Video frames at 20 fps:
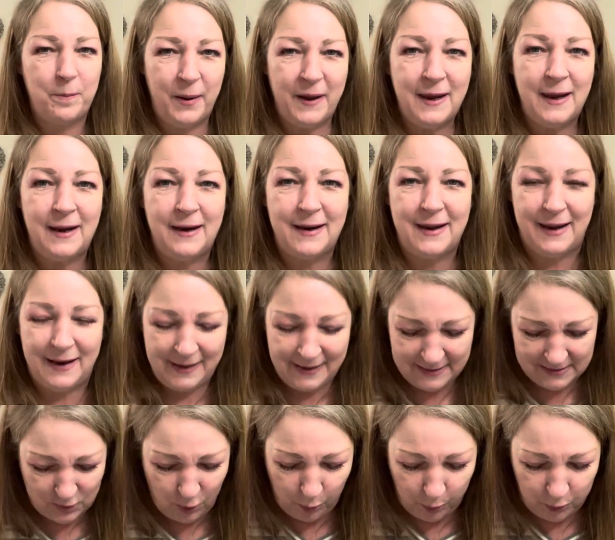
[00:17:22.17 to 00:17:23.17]
picking
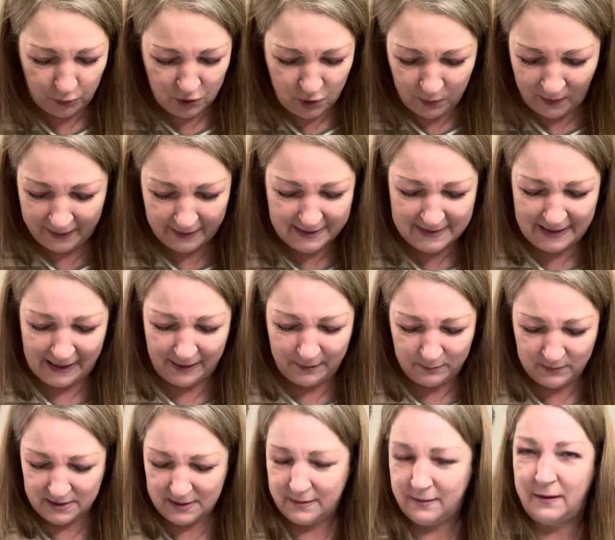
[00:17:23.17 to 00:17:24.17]
kiddies up 20 times